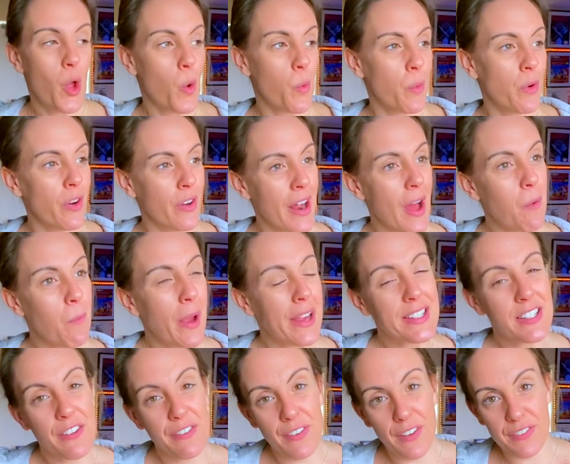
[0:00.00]
We're on our way
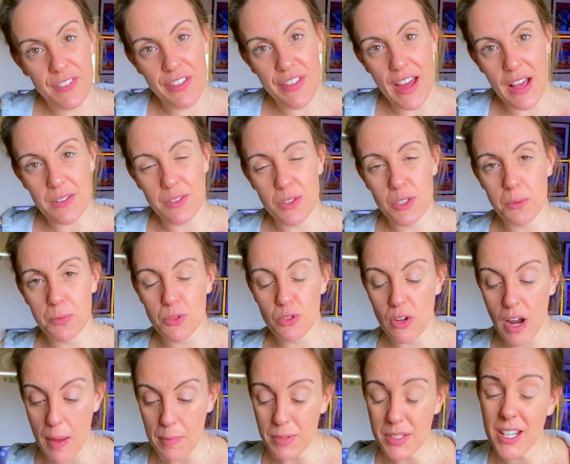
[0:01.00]
to 50,000
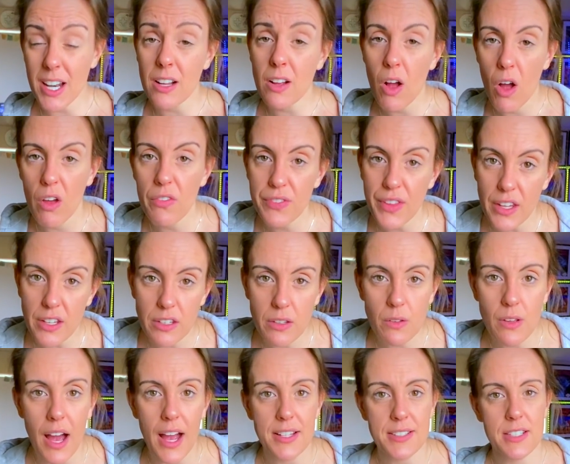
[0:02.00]
subscribers, and I can't thank you
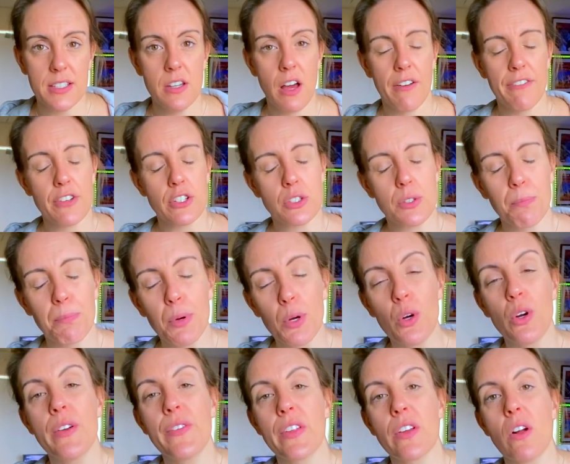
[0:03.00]
guys enough for
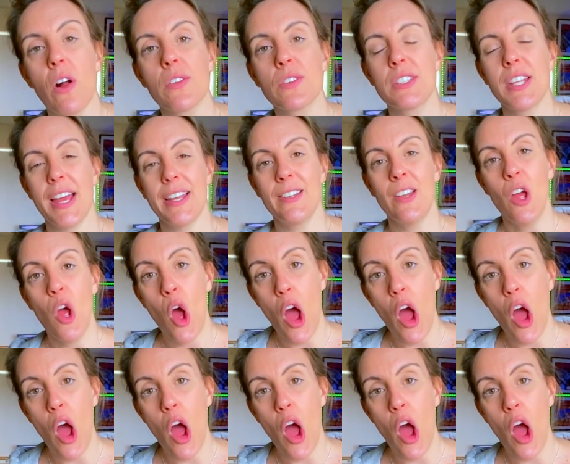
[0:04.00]
supporting the content.